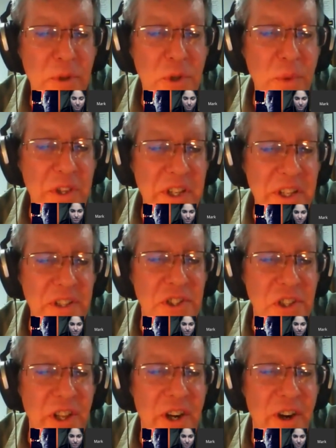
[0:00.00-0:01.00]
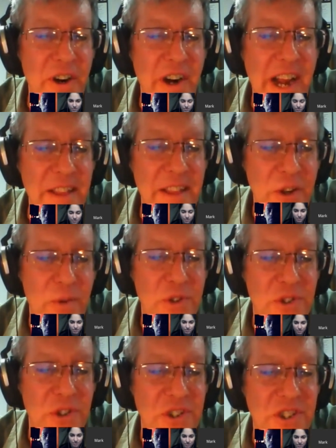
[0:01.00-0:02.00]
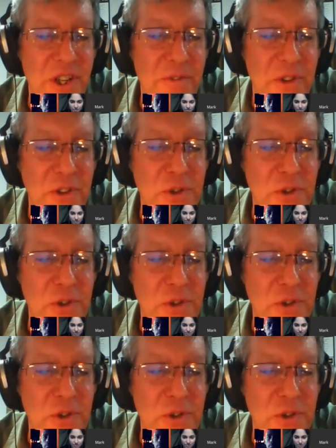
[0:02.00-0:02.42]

between the easy layer and the crystal itself.